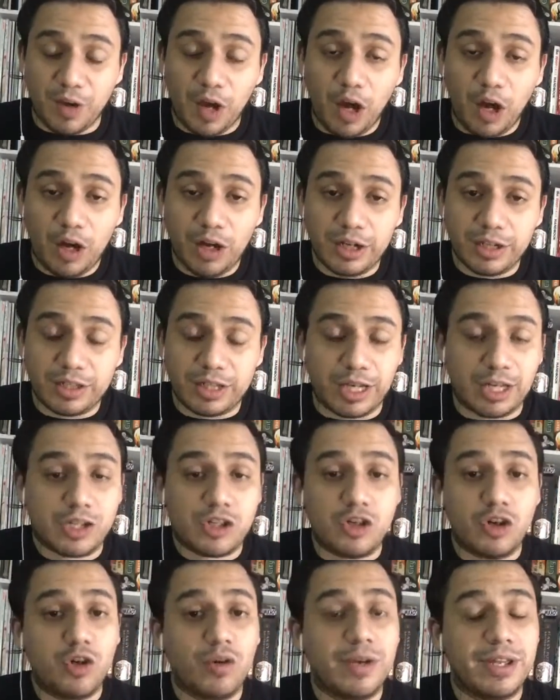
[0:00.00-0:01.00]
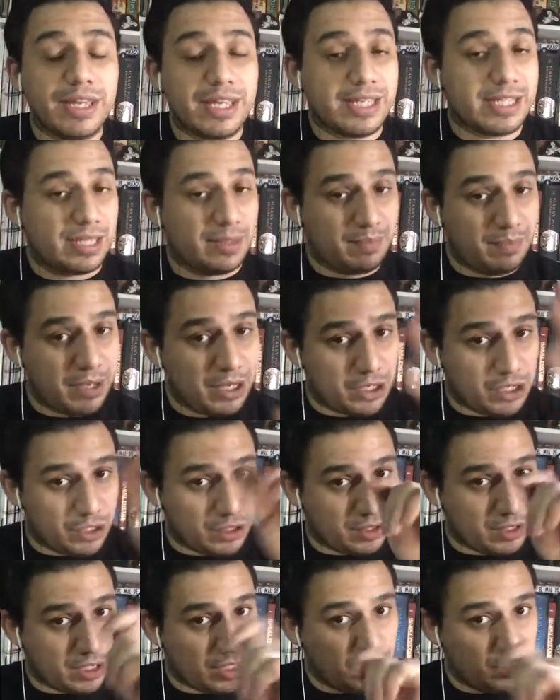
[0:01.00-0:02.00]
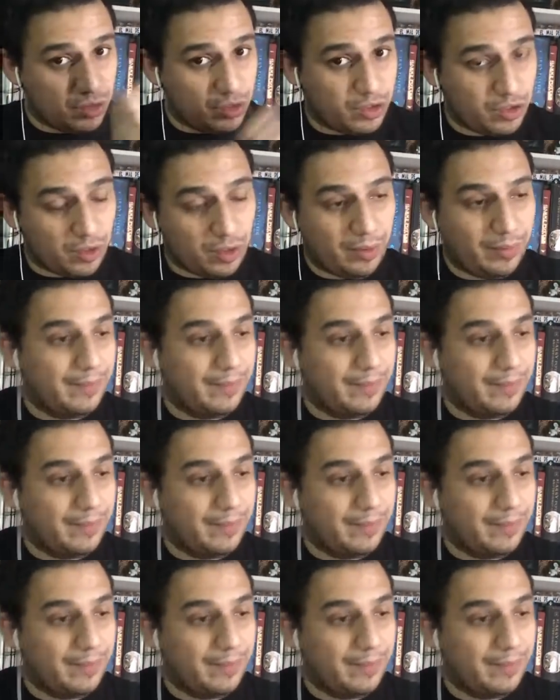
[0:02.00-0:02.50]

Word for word: art a drawing is a picture that you draw